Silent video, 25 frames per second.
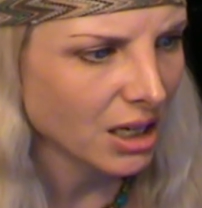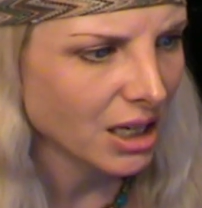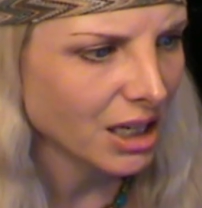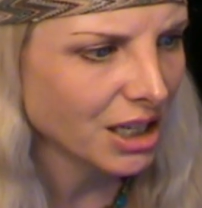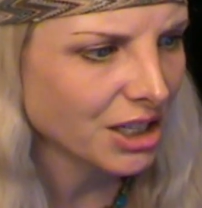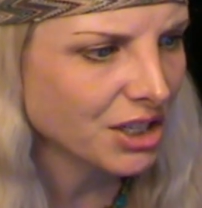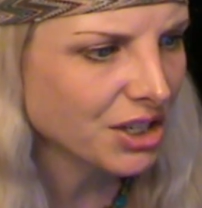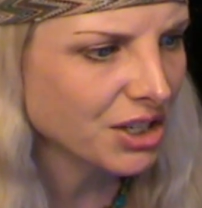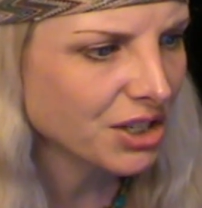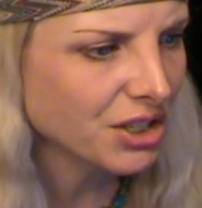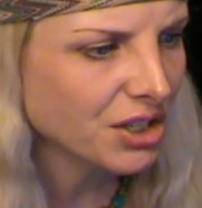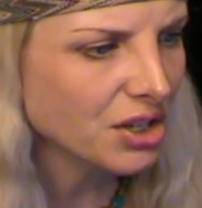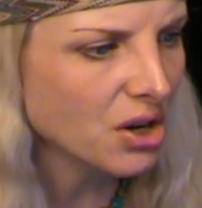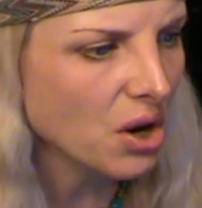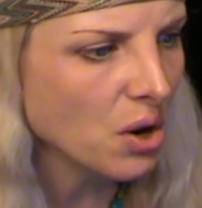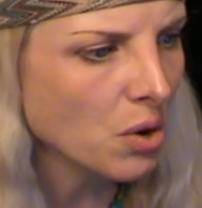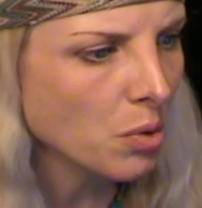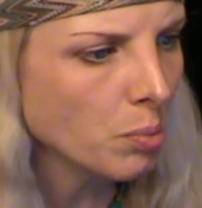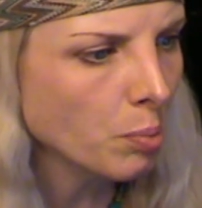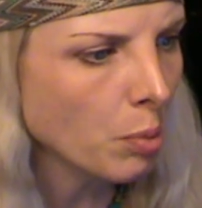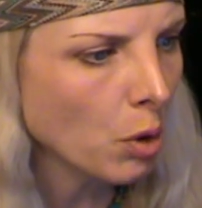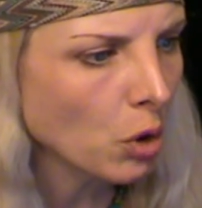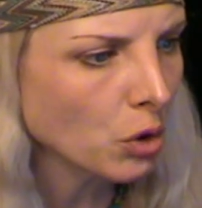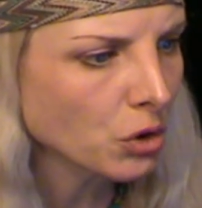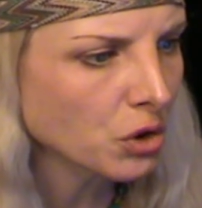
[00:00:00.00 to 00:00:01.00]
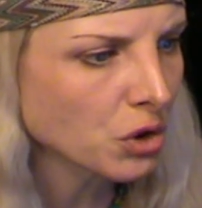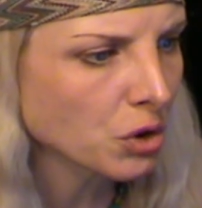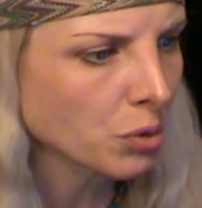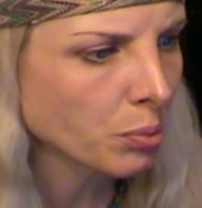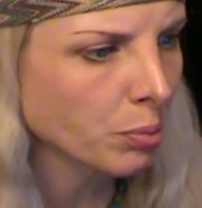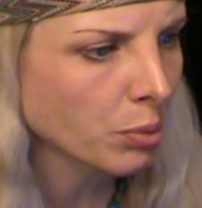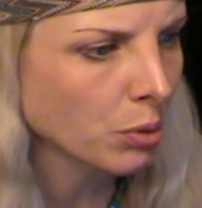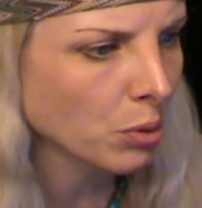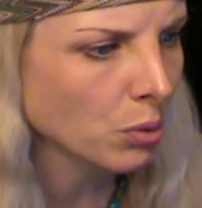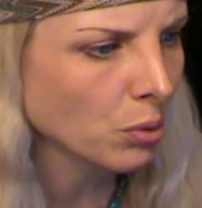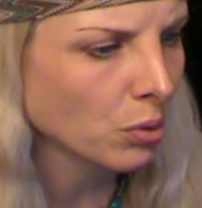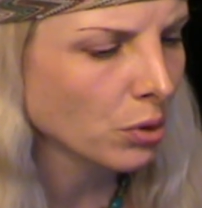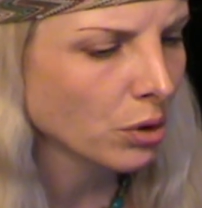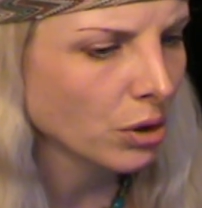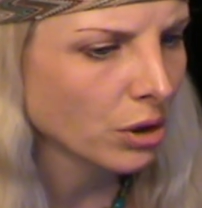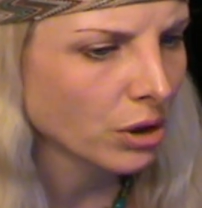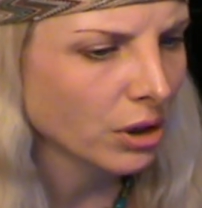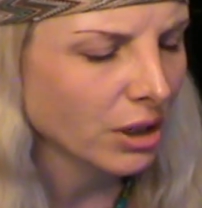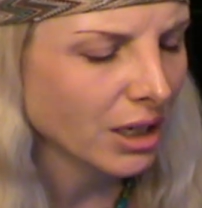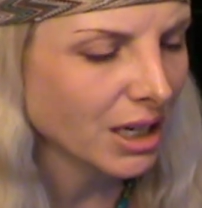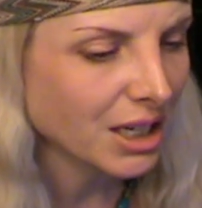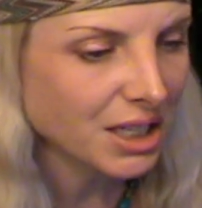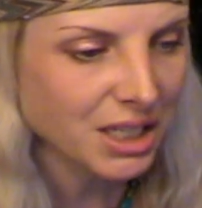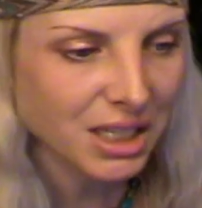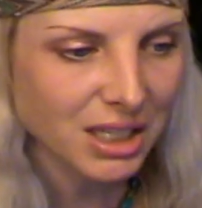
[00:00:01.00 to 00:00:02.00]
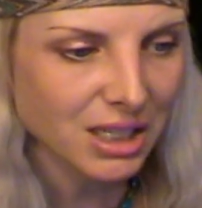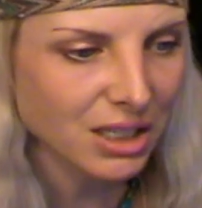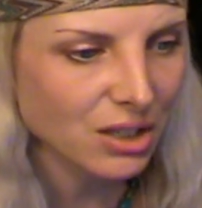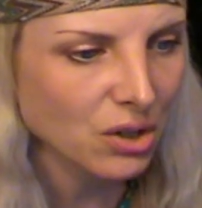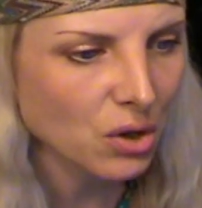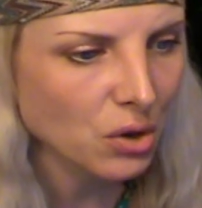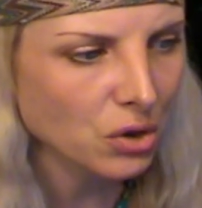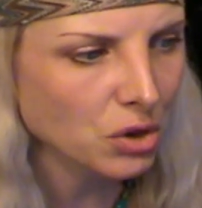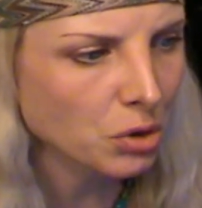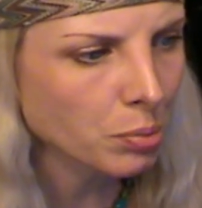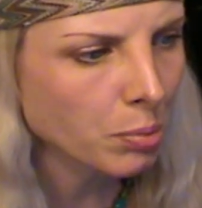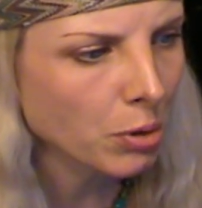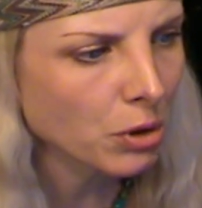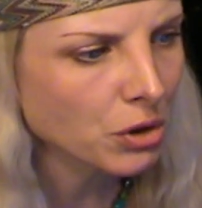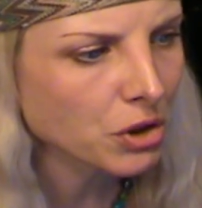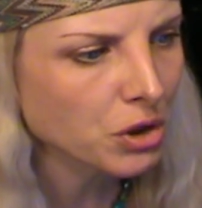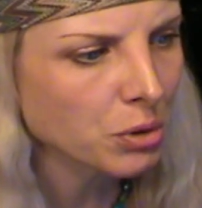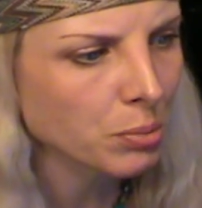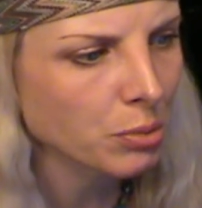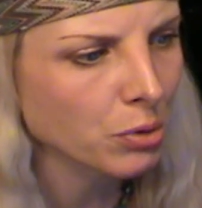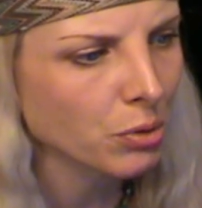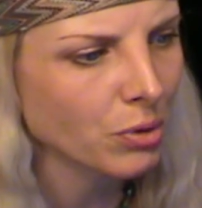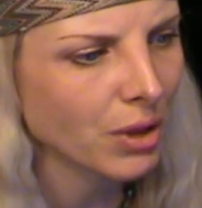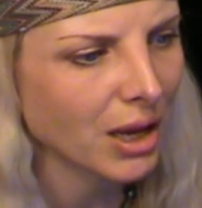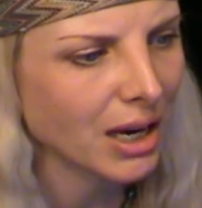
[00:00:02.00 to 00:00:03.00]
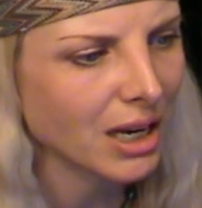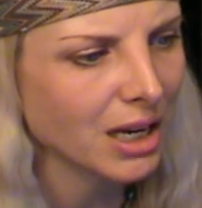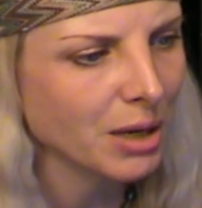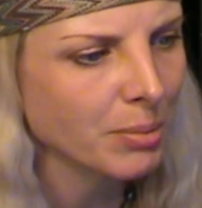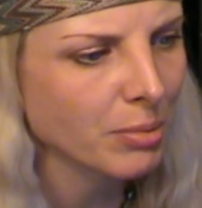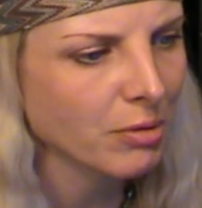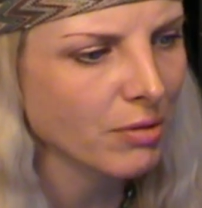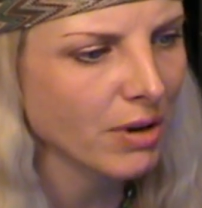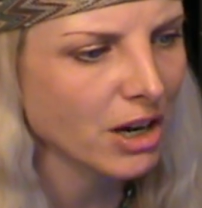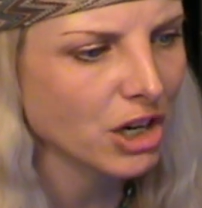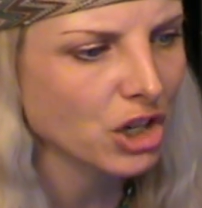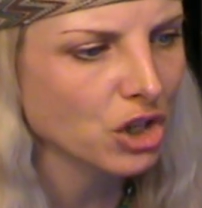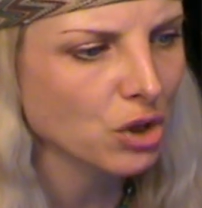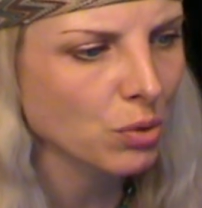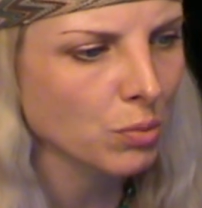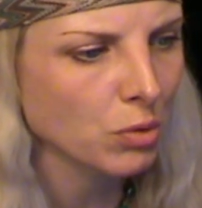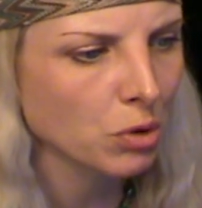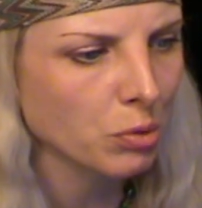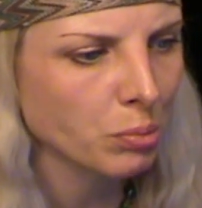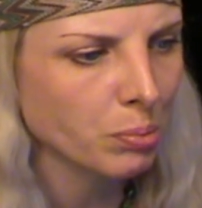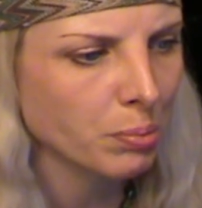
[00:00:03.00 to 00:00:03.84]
it is not possible that liberation